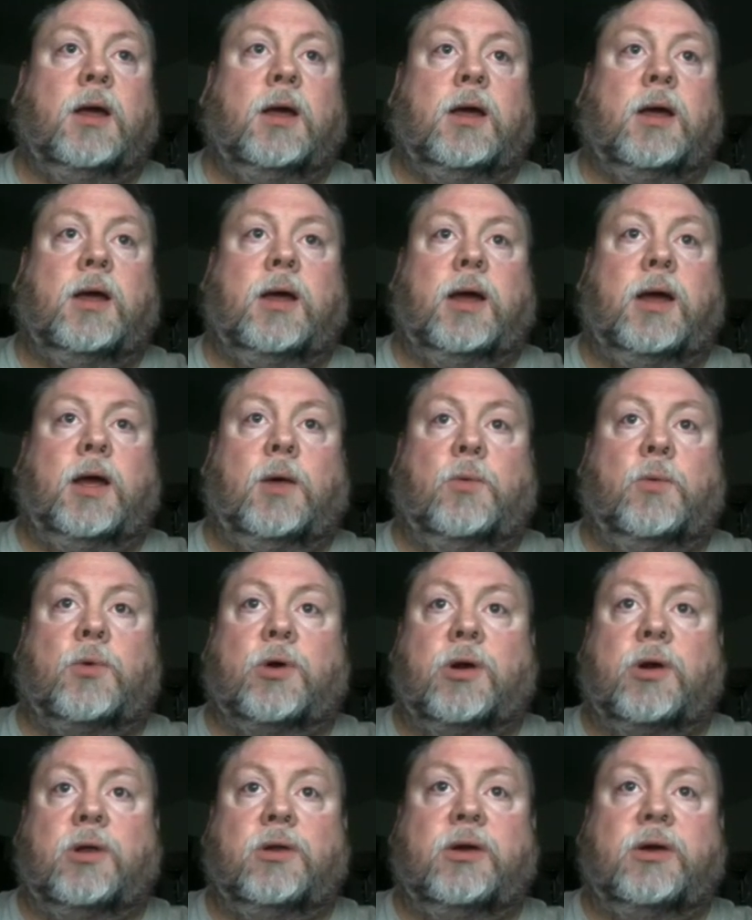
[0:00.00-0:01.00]
And
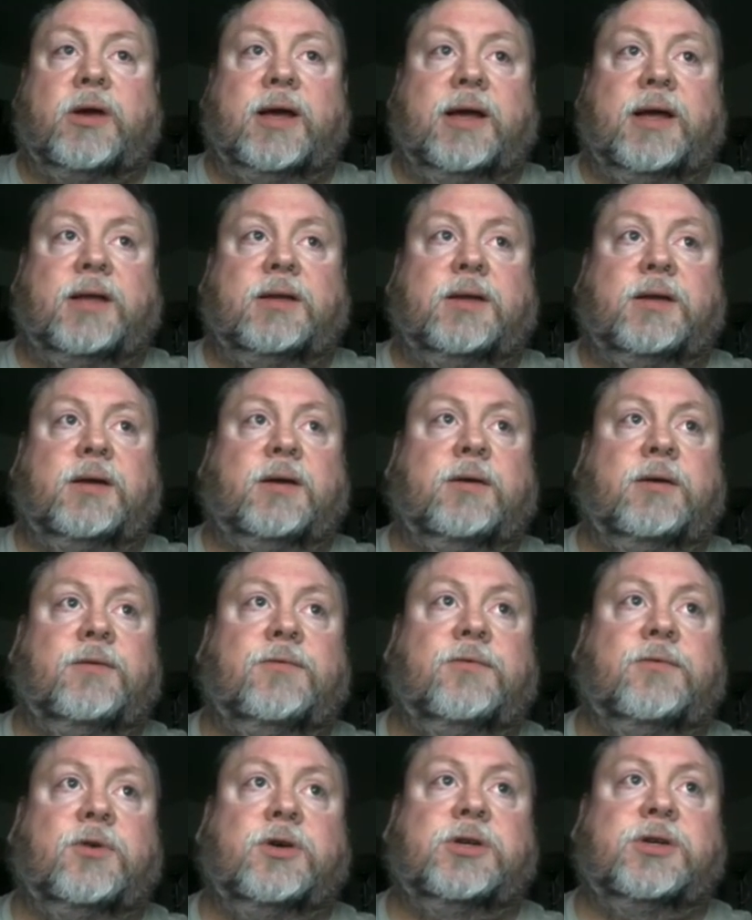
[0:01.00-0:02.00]
we're going to look at
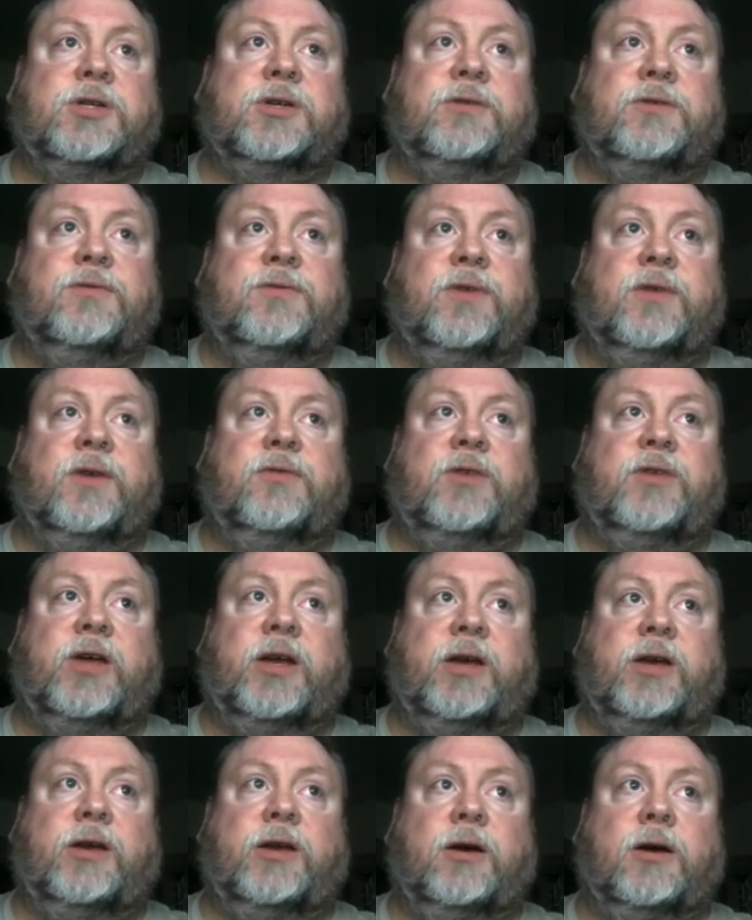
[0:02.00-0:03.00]
verse
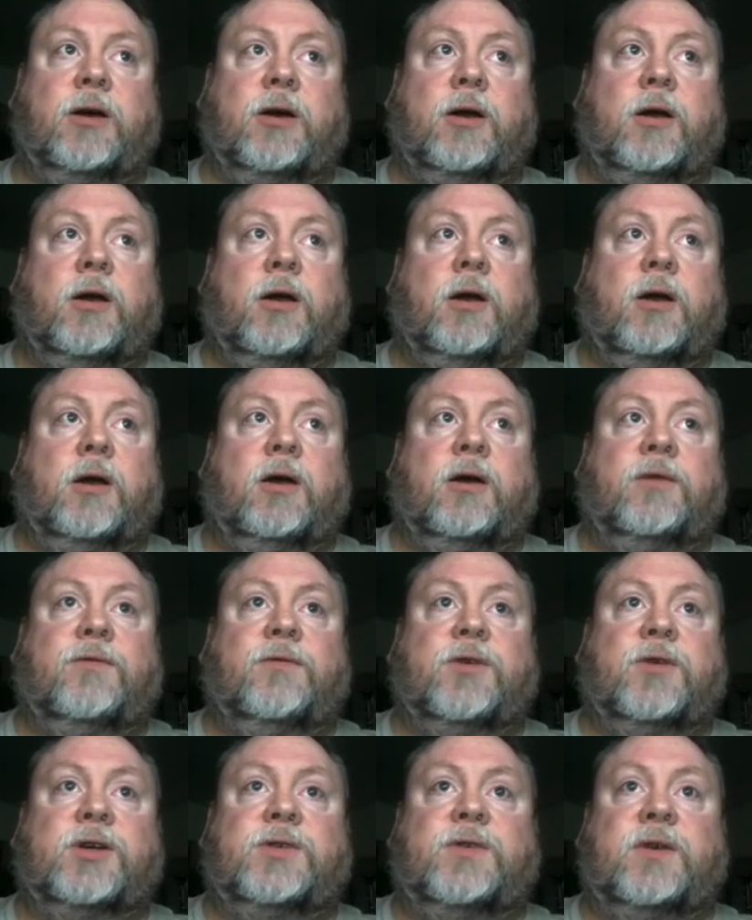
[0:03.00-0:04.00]
15 here.
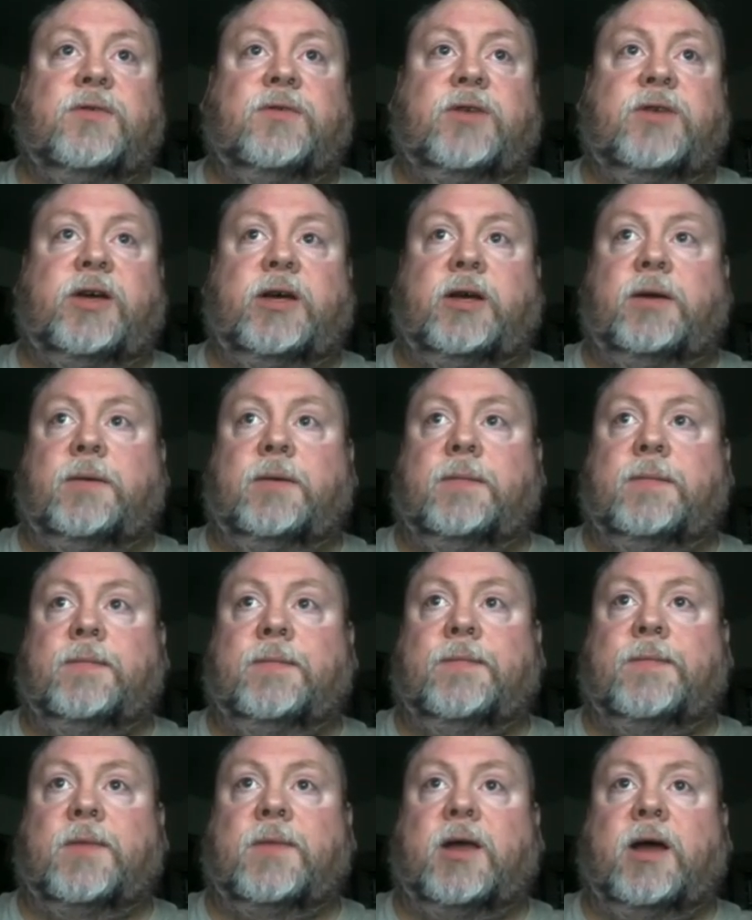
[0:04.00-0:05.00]
Verse 15,
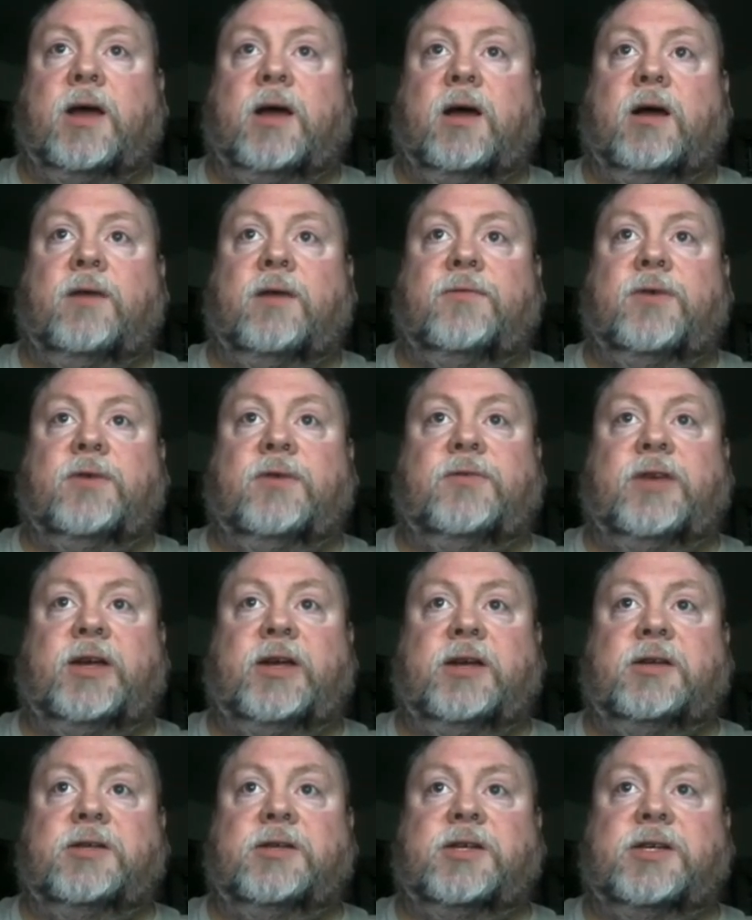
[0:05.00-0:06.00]

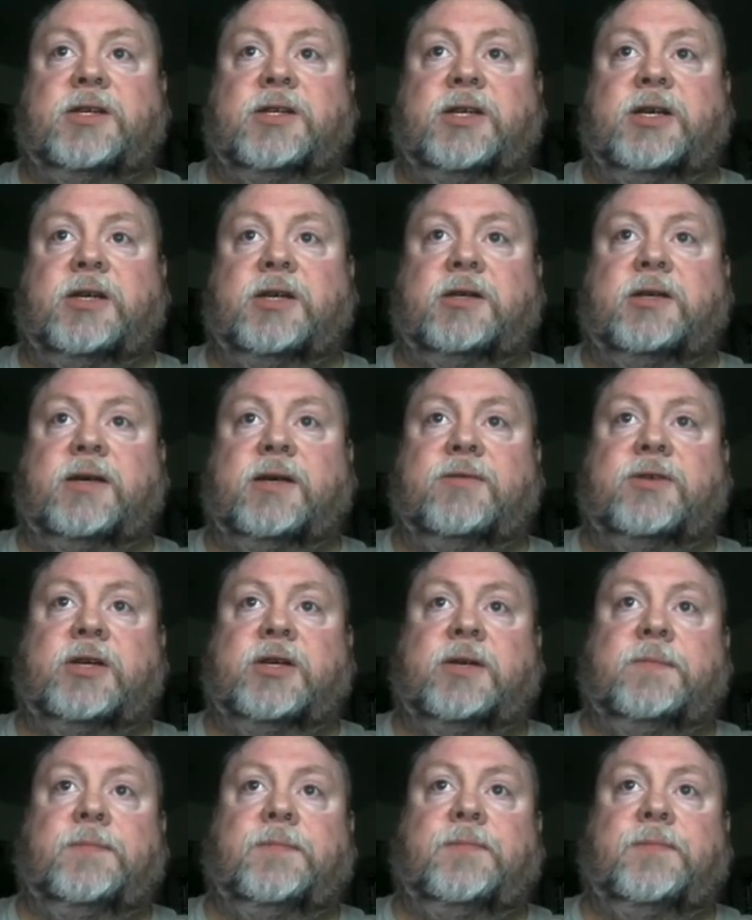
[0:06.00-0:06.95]
15, 16, 17.